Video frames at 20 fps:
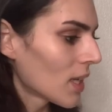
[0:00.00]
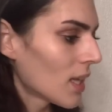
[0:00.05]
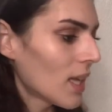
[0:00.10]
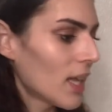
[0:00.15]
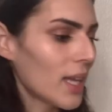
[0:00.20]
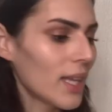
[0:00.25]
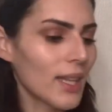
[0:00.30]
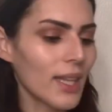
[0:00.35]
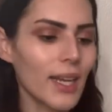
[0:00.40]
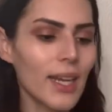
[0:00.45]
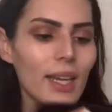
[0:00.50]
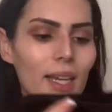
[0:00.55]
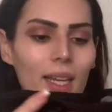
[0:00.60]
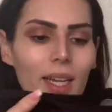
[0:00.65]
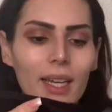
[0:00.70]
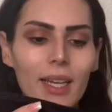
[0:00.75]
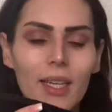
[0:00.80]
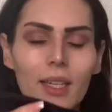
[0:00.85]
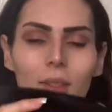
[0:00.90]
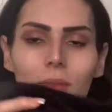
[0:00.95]
And then
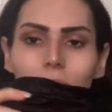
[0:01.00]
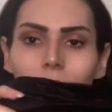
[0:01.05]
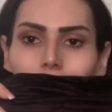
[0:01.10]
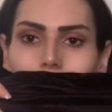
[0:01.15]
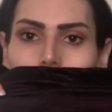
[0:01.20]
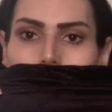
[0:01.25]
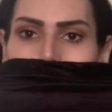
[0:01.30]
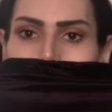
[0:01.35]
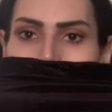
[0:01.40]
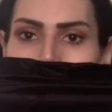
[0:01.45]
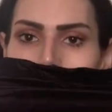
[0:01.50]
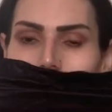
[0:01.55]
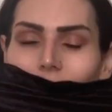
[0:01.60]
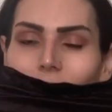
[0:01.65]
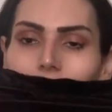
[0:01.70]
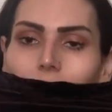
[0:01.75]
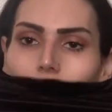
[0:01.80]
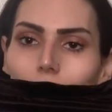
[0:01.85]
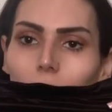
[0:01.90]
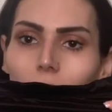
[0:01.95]
I
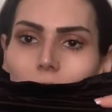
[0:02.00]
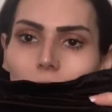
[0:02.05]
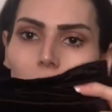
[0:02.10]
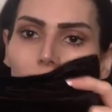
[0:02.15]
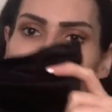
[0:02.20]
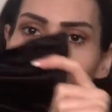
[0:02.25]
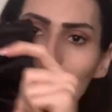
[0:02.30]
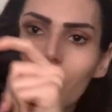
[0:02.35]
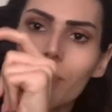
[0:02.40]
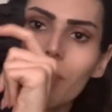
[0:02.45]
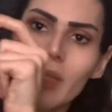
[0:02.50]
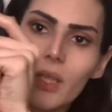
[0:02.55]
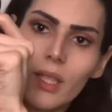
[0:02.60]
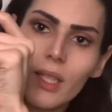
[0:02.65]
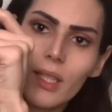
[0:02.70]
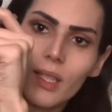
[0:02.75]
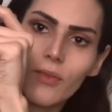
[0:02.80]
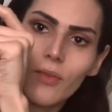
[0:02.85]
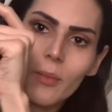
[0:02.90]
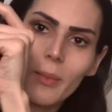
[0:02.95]
used to just put
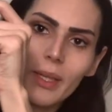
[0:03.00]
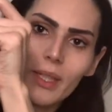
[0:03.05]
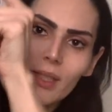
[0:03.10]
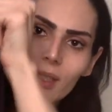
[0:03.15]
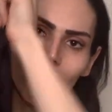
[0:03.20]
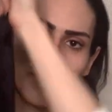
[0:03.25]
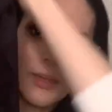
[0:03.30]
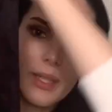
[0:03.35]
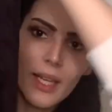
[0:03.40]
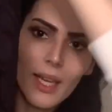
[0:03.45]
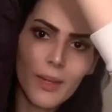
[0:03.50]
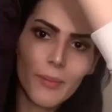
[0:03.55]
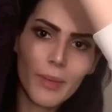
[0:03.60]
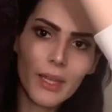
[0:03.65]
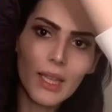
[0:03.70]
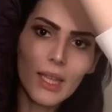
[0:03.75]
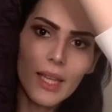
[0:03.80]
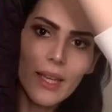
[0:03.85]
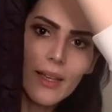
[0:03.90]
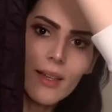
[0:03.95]
this for my stomach and my
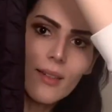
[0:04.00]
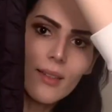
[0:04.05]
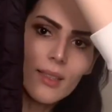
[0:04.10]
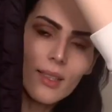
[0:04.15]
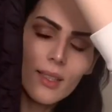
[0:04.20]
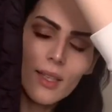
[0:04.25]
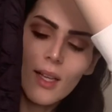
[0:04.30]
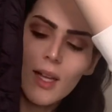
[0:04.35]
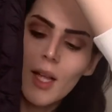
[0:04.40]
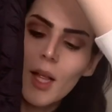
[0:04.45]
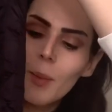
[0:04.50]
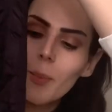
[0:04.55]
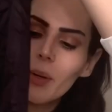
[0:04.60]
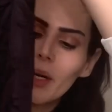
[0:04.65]
legs, but